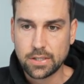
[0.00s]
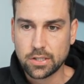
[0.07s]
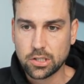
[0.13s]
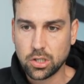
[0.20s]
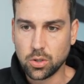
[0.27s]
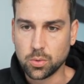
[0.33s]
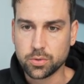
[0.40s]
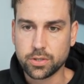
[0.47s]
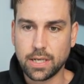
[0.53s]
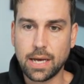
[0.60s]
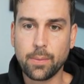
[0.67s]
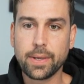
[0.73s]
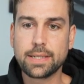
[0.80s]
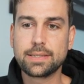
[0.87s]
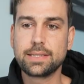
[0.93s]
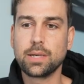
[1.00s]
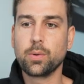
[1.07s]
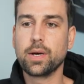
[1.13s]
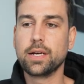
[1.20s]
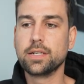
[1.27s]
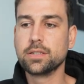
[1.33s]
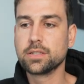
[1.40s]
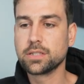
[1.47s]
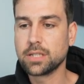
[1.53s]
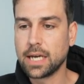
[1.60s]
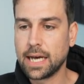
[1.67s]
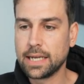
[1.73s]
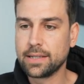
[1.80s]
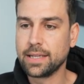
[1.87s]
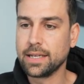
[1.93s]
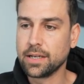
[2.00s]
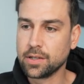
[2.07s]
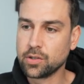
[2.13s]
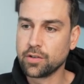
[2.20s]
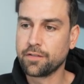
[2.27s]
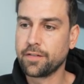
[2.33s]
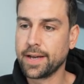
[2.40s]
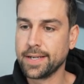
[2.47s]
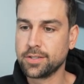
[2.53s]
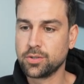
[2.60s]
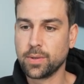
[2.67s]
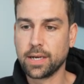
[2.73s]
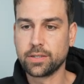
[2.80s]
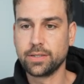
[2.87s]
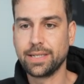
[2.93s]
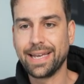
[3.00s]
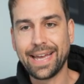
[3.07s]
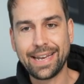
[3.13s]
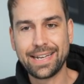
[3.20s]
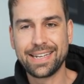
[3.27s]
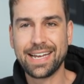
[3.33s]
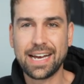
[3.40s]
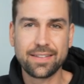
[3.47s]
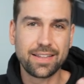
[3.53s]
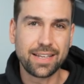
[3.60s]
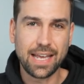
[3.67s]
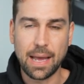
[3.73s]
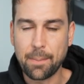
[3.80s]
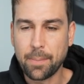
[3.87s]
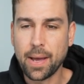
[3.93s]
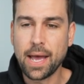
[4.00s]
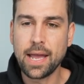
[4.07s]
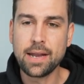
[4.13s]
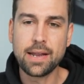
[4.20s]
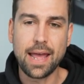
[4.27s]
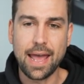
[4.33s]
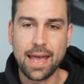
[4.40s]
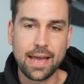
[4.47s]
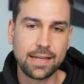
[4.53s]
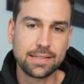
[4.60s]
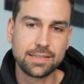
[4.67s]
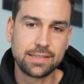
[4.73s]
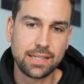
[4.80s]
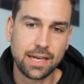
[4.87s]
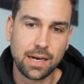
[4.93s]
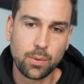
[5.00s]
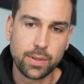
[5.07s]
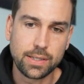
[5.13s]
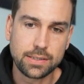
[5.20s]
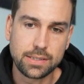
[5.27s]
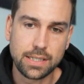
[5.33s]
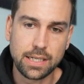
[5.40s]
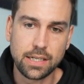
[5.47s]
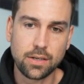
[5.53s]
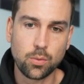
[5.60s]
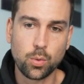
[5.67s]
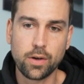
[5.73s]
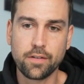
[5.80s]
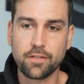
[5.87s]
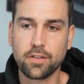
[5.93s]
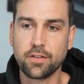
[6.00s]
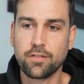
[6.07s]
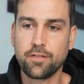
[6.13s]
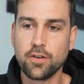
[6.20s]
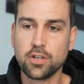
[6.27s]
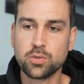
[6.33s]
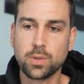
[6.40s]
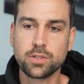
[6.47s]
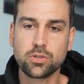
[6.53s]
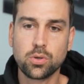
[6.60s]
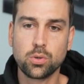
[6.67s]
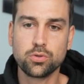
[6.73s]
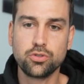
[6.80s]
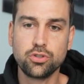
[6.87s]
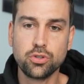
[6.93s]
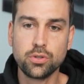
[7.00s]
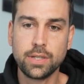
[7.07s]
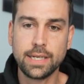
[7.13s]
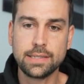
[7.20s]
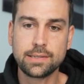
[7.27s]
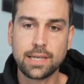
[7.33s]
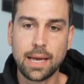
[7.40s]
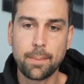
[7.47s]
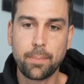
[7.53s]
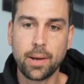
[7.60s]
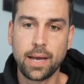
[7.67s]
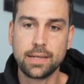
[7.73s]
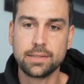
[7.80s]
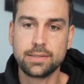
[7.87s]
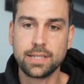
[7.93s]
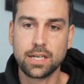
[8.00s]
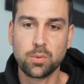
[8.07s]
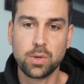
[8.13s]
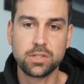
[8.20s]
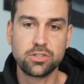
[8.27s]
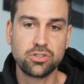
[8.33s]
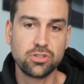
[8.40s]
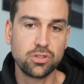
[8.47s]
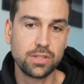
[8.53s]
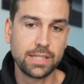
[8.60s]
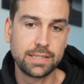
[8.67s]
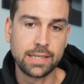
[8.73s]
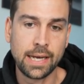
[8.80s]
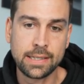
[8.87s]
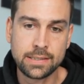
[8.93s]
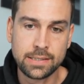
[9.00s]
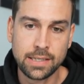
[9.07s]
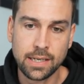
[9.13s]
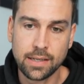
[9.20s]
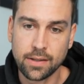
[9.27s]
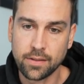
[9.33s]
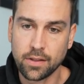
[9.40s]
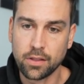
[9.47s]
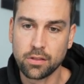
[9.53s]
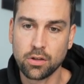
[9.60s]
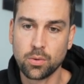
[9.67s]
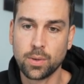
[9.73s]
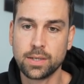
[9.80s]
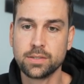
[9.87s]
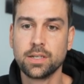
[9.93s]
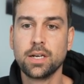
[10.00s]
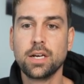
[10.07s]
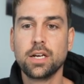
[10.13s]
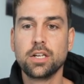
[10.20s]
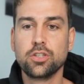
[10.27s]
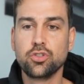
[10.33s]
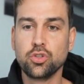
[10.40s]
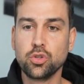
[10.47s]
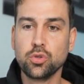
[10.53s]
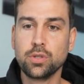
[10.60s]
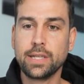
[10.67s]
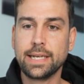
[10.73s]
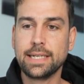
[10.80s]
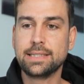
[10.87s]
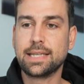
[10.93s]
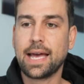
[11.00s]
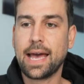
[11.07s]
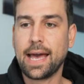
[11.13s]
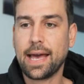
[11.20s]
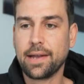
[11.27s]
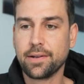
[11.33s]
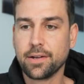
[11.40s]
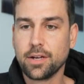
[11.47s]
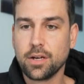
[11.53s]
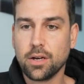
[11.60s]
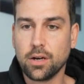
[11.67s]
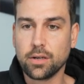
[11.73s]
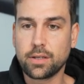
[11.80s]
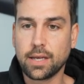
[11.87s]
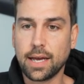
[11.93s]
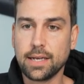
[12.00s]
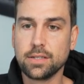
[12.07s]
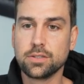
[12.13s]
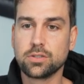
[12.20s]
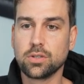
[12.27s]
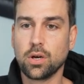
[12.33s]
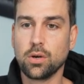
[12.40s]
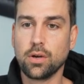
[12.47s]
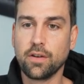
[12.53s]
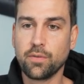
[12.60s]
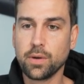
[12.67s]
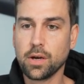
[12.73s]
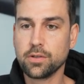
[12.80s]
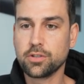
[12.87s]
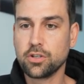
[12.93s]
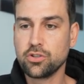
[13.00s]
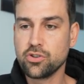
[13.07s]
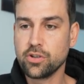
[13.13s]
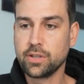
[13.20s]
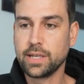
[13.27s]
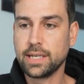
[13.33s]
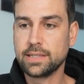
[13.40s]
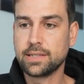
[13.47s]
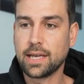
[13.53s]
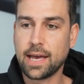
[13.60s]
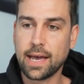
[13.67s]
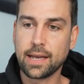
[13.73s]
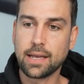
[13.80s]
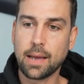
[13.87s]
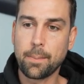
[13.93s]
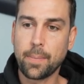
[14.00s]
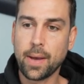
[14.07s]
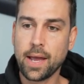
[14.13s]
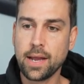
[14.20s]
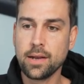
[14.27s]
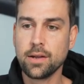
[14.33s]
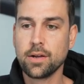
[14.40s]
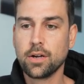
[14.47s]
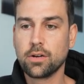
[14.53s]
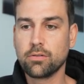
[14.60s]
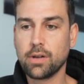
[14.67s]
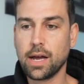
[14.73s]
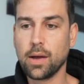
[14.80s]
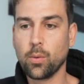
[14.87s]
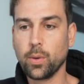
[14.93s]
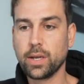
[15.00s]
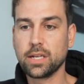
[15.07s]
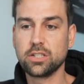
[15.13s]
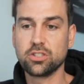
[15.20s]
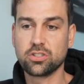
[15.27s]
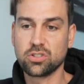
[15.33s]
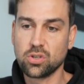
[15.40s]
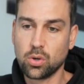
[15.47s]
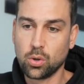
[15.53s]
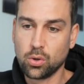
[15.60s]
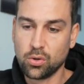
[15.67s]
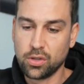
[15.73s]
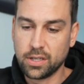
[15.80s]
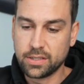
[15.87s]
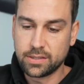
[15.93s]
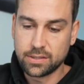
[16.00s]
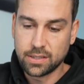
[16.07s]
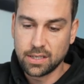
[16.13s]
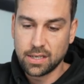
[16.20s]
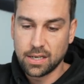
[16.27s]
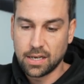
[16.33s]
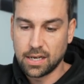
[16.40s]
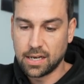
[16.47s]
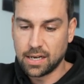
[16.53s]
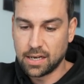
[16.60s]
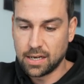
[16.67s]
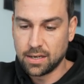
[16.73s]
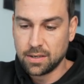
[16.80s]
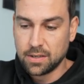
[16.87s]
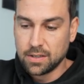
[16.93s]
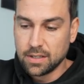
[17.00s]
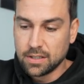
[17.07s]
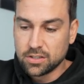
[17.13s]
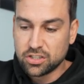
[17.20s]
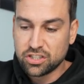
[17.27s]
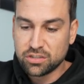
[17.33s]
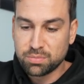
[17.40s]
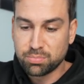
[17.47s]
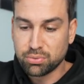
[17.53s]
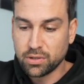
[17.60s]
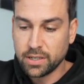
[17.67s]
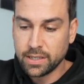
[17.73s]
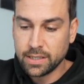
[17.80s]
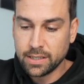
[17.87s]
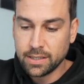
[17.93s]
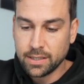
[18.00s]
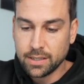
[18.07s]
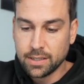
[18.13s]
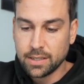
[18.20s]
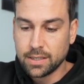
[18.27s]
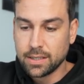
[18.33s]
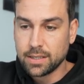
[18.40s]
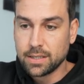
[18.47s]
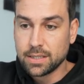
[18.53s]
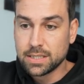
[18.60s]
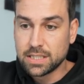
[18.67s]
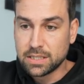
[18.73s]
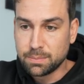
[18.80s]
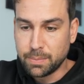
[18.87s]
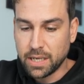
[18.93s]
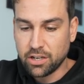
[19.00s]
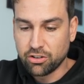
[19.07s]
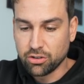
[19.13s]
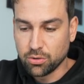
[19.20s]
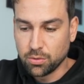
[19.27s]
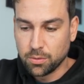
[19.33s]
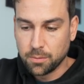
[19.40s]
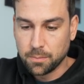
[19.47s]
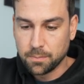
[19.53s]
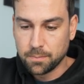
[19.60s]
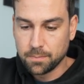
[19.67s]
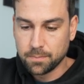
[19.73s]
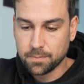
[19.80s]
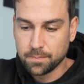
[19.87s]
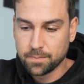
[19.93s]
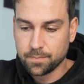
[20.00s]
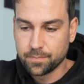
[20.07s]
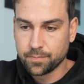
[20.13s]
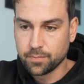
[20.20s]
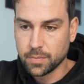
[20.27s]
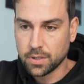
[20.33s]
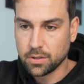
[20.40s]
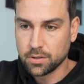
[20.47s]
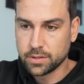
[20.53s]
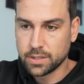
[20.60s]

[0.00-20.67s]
Cool, so now we can see we're inside the interface to actually edit out the campaign, and we can see this first one's called new leads campaign, the second one's new leads ad set, and the third one, new leads ad. Okay, so if we go into new leads ad campaign, right, we can just call this spring special, because